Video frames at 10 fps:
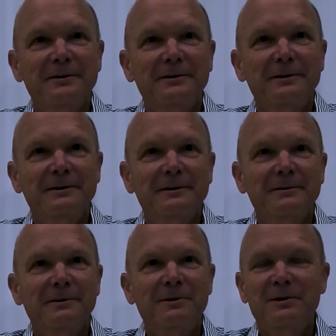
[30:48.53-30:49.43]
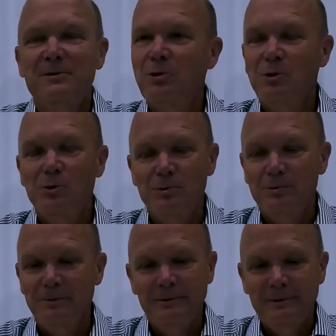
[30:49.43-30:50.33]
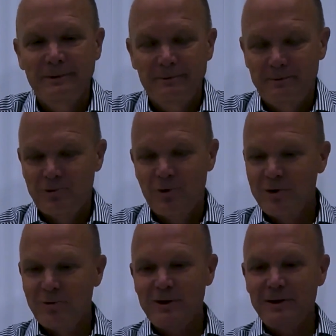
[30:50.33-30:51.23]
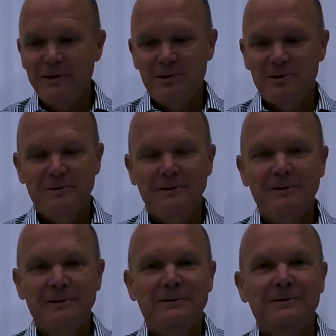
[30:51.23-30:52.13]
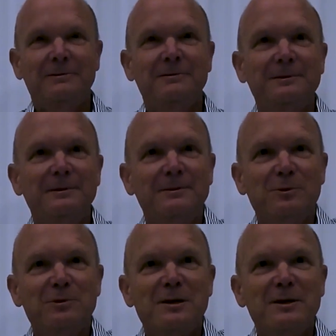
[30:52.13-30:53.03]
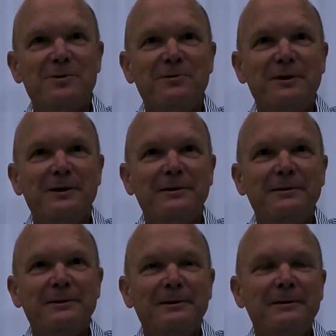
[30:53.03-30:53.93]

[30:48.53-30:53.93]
I think the whole truck range was electrified.